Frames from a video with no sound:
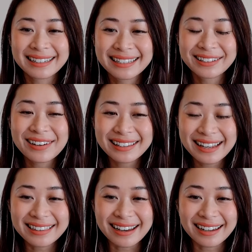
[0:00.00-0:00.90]
No, I
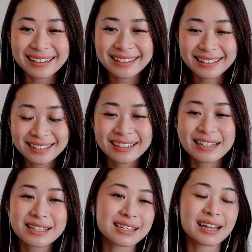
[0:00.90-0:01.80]
like that. It
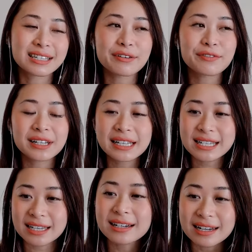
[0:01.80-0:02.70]
is, I definitely
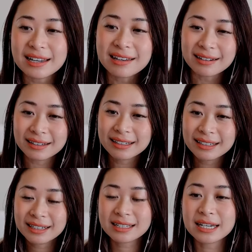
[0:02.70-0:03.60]
see a need
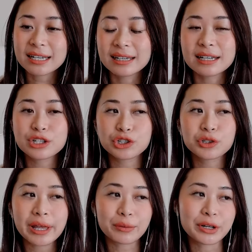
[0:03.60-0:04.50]
because it, it is true.
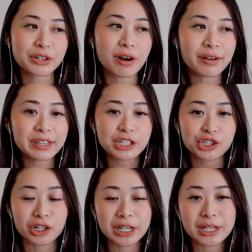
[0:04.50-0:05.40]
Like when you're on this
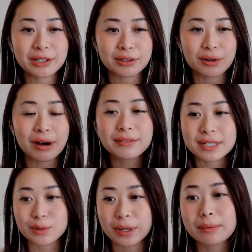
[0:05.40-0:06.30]
journey, you
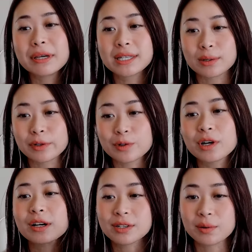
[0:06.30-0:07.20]
obviously want to meet someone who's
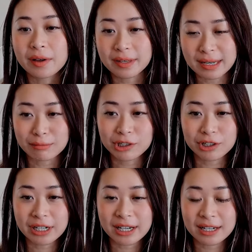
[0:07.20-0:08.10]
also on the same
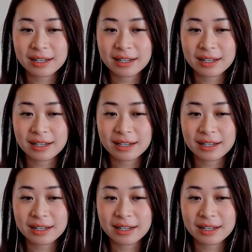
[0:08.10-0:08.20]
journey.